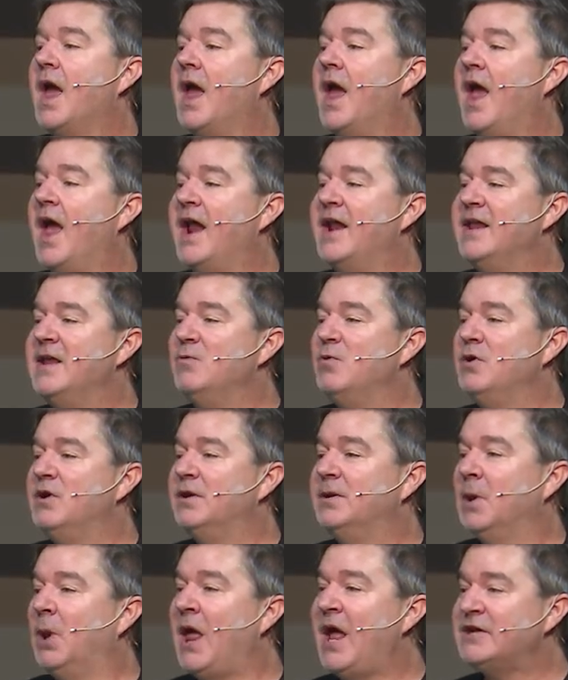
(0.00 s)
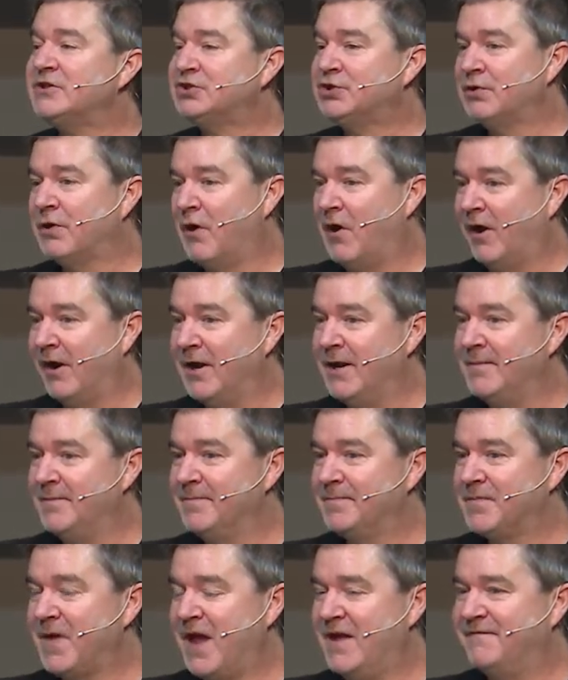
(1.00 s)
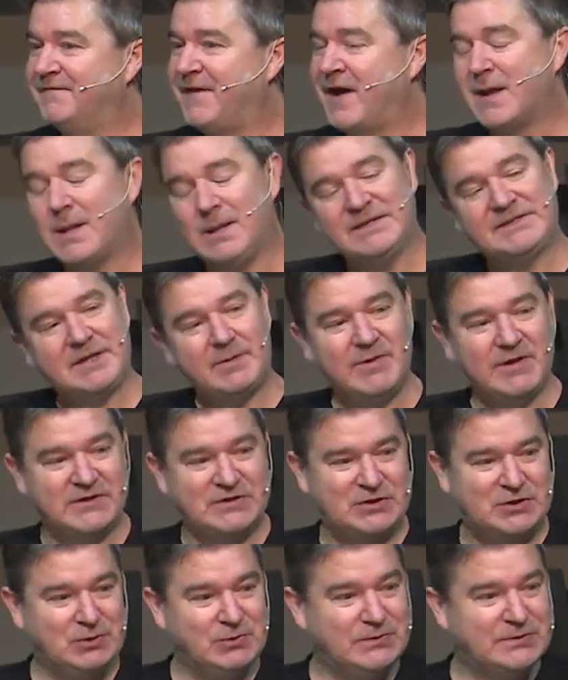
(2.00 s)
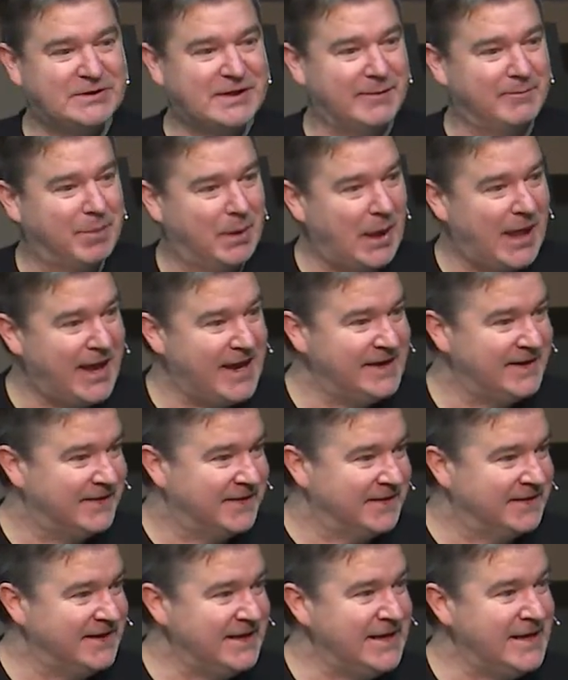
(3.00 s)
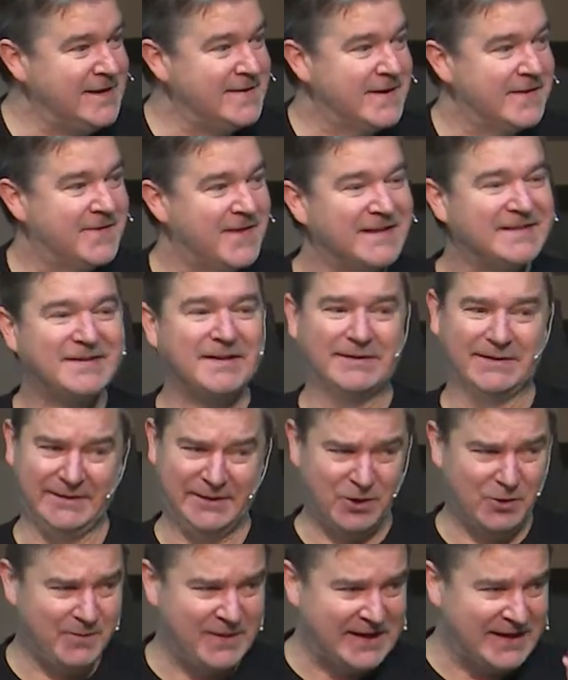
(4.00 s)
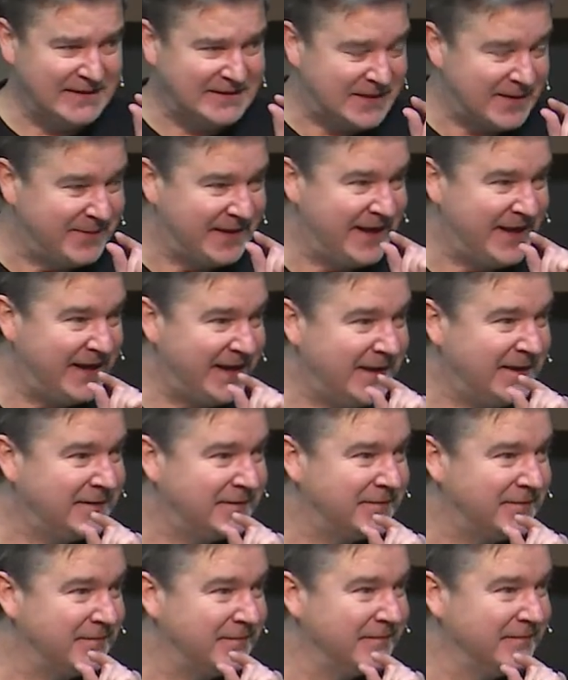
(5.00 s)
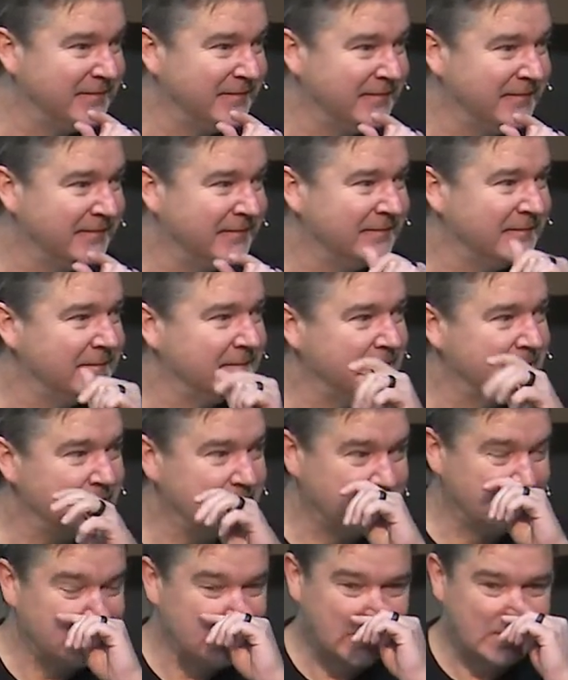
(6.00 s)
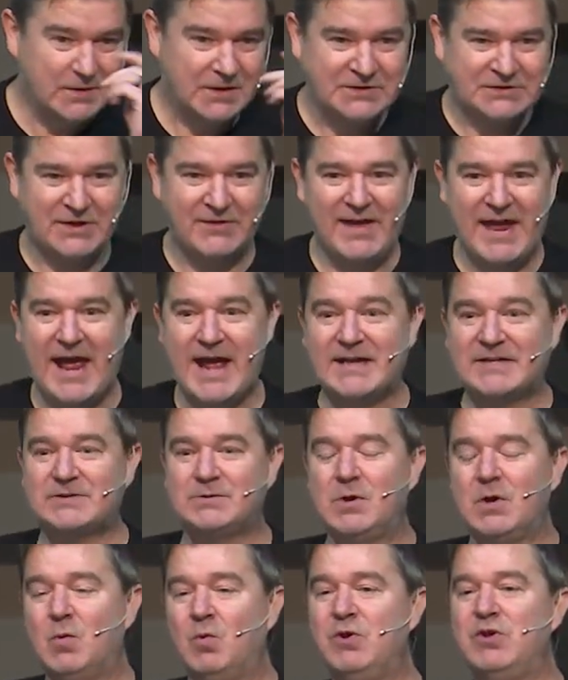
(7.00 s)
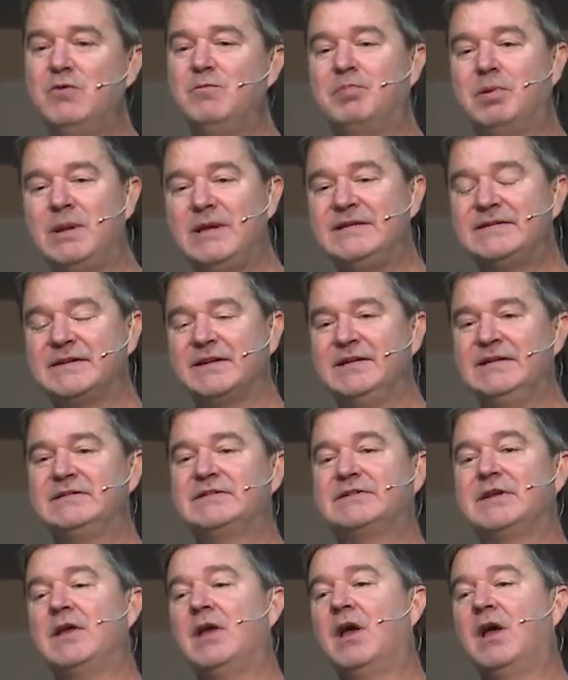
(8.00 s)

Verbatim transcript: And he would lecture on it, and finally, some of the students complained to the dean that that's a little bit intimidating. So they asked, Will you please at least